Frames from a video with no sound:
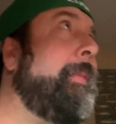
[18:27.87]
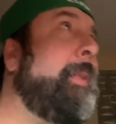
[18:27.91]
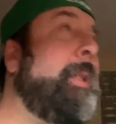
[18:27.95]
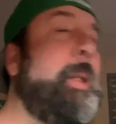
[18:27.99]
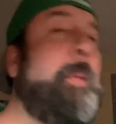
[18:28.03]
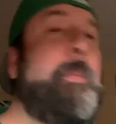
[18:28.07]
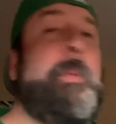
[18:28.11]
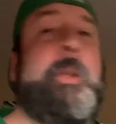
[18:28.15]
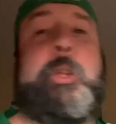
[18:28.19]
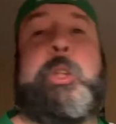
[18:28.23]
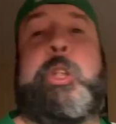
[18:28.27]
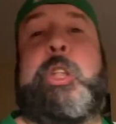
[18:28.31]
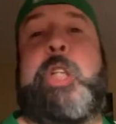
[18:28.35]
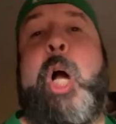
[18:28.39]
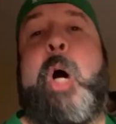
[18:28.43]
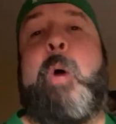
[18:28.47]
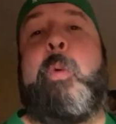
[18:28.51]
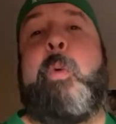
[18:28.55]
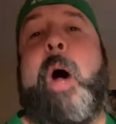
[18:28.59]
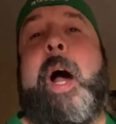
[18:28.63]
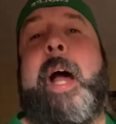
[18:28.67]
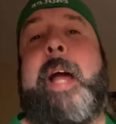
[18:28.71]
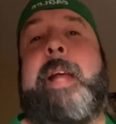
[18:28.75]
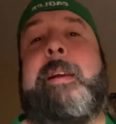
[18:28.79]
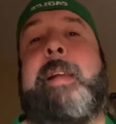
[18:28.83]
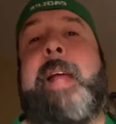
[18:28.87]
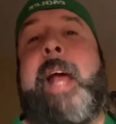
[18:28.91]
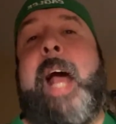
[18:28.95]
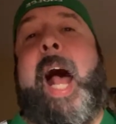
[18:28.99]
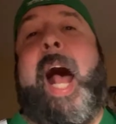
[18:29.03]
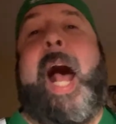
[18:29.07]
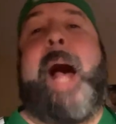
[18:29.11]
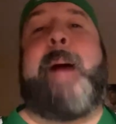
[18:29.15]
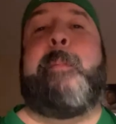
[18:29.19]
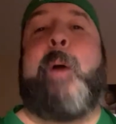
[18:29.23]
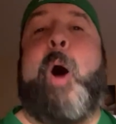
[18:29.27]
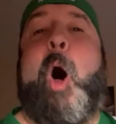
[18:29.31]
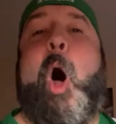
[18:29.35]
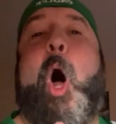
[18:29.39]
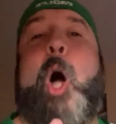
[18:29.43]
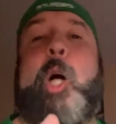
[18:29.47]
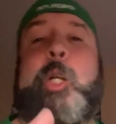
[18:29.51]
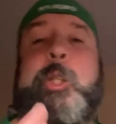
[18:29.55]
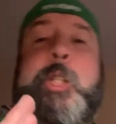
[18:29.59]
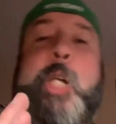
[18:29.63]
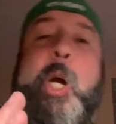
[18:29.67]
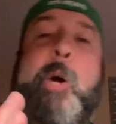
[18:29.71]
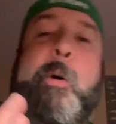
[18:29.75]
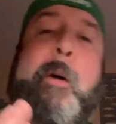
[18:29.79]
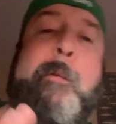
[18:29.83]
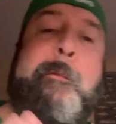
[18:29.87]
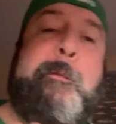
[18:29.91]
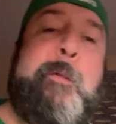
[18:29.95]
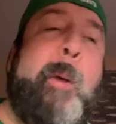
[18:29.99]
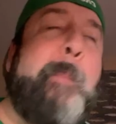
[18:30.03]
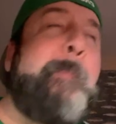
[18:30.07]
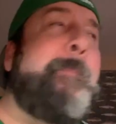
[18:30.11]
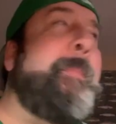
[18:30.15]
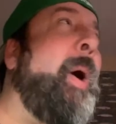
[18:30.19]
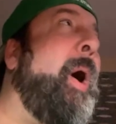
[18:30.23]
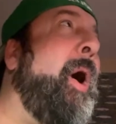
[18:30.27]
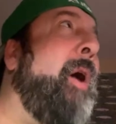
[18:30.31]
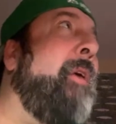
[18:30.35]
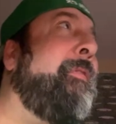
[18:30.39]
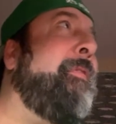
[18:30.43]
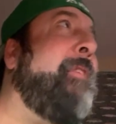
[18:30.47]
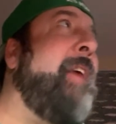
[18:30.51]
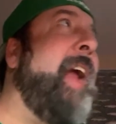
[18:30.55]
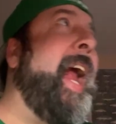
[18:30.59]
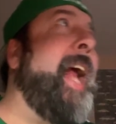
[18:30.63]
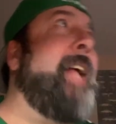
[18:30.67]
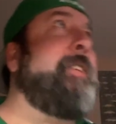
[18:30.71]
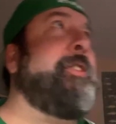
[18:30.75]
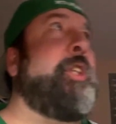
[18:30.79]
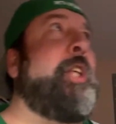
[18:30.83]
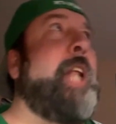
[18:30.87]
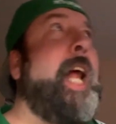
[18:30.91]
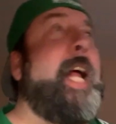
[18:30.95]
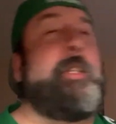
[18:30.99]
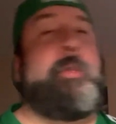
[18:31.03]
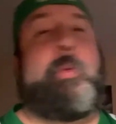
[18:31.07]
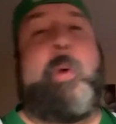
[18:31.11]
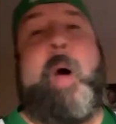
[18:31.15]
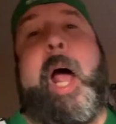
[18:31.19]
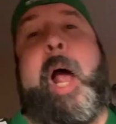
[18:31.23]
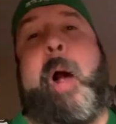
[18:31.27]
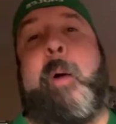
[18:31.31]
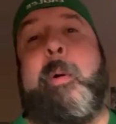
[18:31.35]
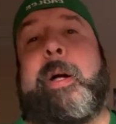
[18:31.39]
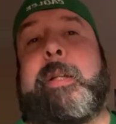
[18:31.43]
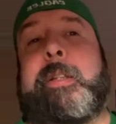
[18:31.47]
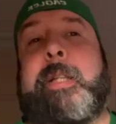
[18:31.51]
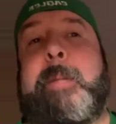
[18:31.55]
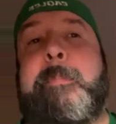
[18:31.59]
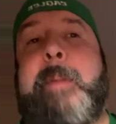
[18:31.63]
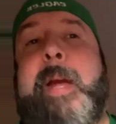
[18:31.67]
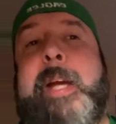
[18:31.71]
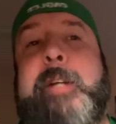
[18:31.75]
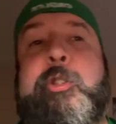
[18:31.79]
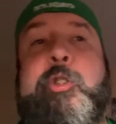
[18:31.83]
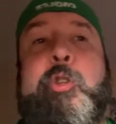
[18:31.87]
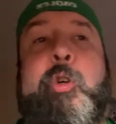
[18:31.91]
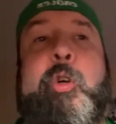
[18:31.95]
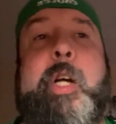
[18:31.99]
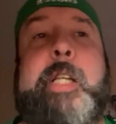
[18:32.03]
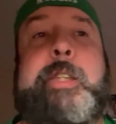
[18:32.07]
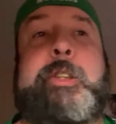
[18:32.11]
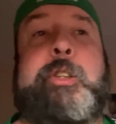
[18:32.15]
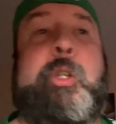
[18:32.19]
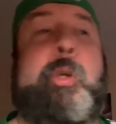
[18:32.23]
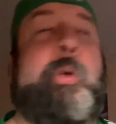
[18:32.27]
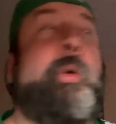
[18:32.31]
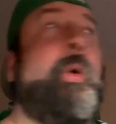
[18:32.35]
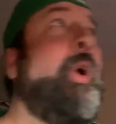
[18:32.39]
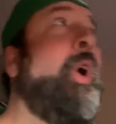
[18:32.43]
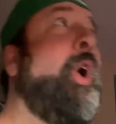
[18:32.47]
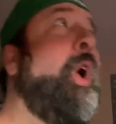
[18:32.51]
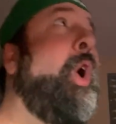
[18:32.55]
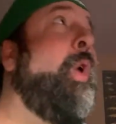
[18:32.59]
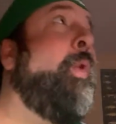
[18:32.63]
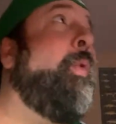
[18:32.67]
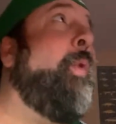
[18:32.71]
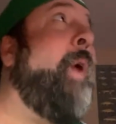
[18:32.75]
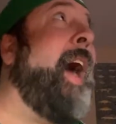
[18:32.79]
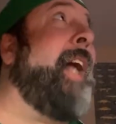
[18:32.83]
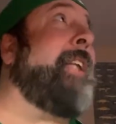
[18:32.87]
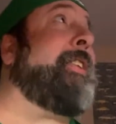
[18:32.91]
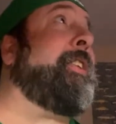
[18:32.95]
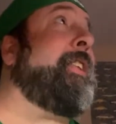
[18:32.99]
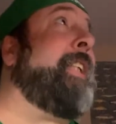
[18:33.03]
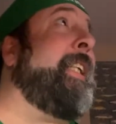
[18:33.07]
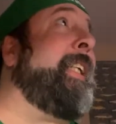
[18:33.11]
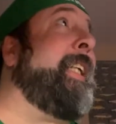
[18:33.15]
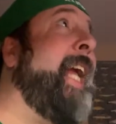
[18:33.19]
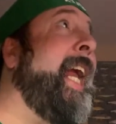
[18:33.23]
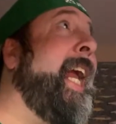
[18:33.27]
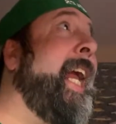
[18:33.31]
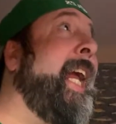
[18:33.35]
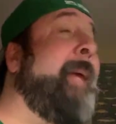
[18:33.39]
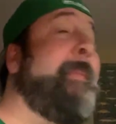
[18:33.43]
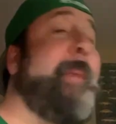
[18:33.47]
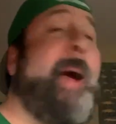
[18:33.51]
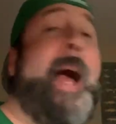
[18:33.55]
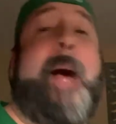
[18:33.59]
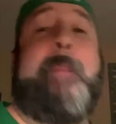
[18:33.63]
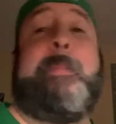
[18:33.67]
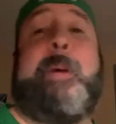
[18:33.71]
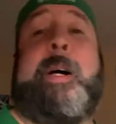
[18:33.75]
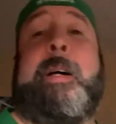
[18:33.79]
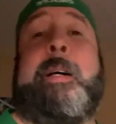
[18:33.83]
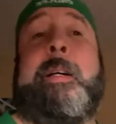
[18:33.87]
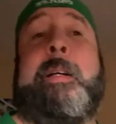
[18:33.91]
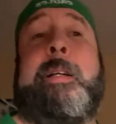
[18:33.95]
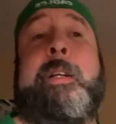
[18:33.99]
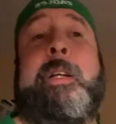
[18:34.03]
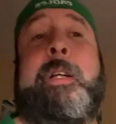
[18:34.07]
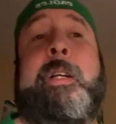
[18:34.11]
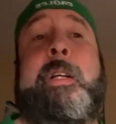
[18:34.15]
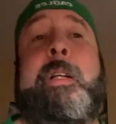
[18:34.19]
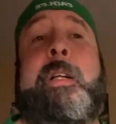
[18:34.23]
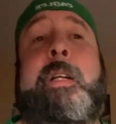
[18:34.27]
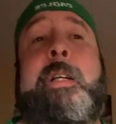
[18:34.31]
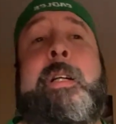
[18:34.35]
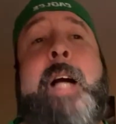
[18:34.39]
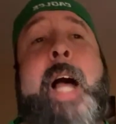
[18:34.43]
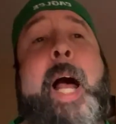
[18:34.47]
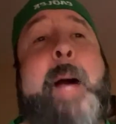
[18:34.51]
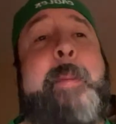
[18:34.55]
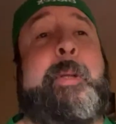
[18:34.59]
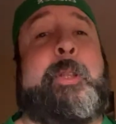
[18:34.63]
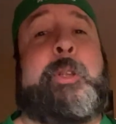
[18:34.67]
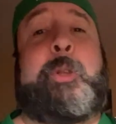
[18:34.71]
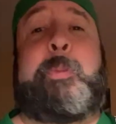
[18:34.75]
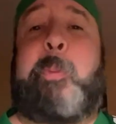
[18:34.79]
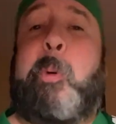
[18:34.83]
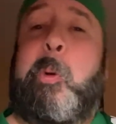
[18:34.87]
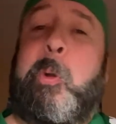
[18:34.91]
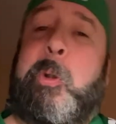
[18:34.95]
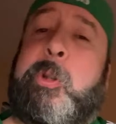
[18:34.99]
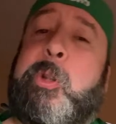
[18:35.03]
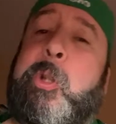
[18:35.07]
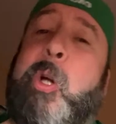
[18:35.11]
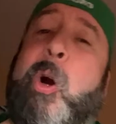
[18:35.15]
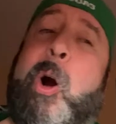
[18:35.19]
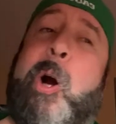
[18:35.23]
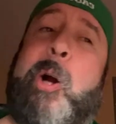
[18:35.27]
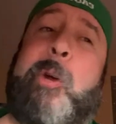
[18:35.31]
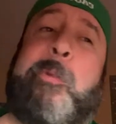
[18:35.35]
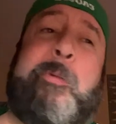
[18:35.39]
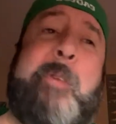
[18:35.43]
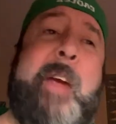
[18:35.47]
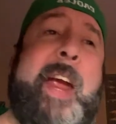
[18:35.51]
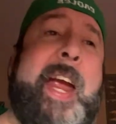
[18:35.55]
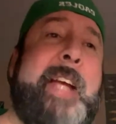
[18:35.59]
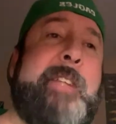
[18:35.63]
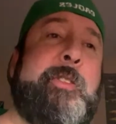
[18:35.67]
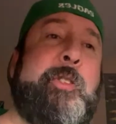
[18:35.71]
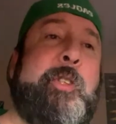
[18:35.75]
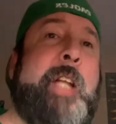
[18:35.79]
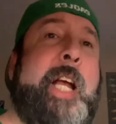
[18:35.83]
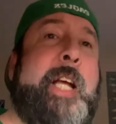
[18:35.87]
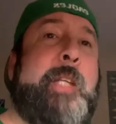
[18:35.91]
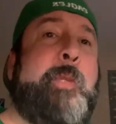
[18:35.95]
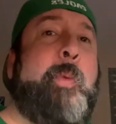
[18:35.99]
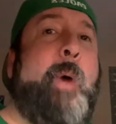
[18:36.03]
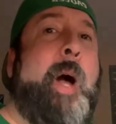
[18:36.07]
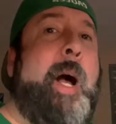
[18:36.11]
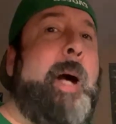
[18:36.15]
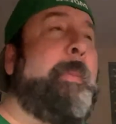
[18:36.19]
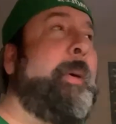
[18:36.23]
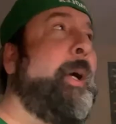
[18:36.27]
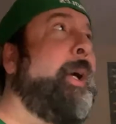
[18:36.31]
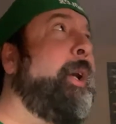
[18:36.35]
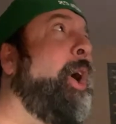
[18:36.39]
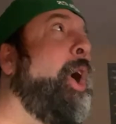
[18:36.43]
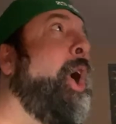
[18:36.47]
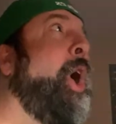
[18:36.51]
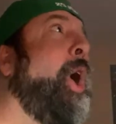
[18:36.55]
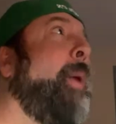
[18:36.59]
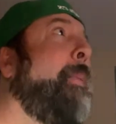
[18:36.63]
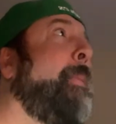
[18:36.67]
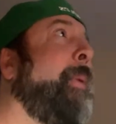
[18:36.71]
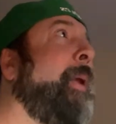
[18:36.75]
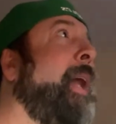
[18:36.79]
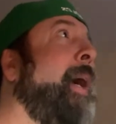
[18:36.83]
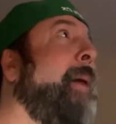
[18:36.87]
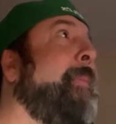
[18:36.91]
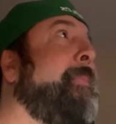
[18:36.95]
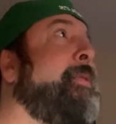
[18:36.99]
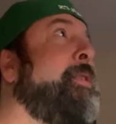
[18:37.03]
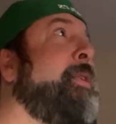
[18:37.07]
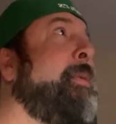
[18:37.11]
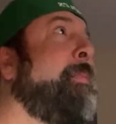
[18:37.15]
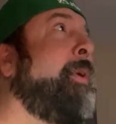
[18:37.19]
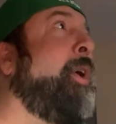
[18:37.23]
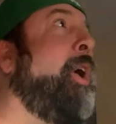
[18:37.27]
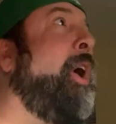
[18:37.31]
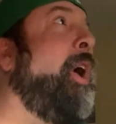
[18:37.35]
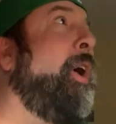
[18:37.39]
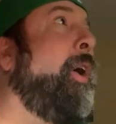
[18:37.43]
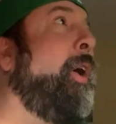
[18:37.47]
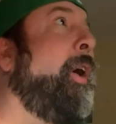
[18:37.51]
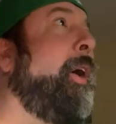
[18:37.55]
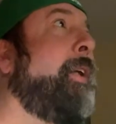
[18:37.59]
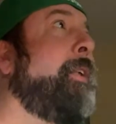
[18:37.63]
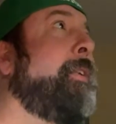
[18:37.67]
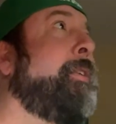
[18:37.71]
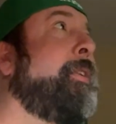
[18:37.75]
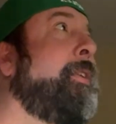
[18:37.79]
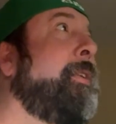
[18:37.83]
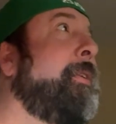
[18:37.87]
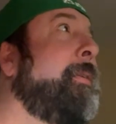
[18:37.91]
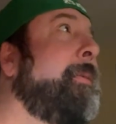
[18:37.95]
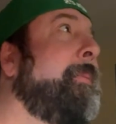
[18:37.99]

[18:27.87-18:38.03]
But you know what? I'm also a football fan, so that's why I wanted to make sure I still watch the game. I'm a sports card fan, so that's why I'm going to open up some cards.